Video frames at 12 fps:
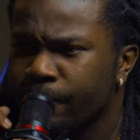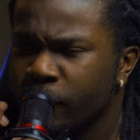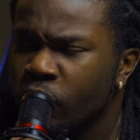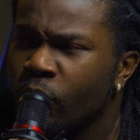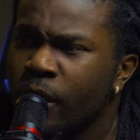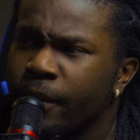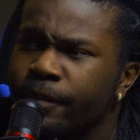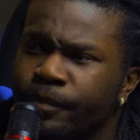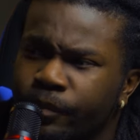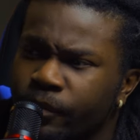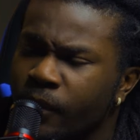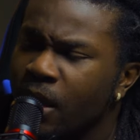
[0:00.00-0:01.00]
You know what?
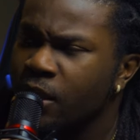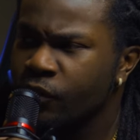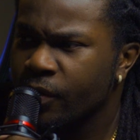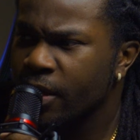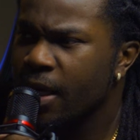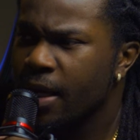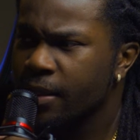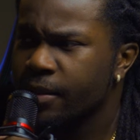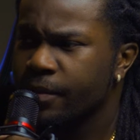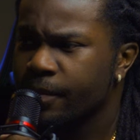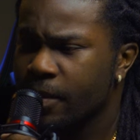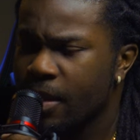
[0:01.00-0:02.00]
I just
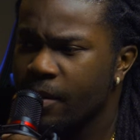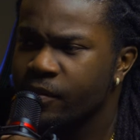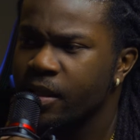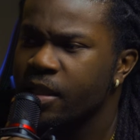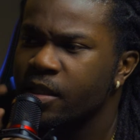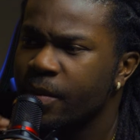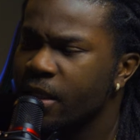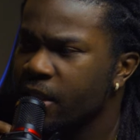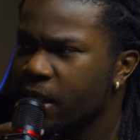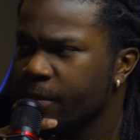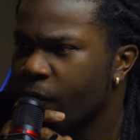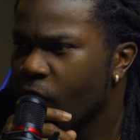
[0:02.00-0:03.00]
realized. I've said this many
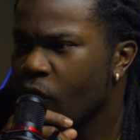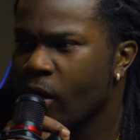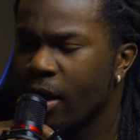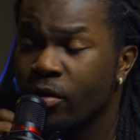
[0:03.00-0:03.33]
times before.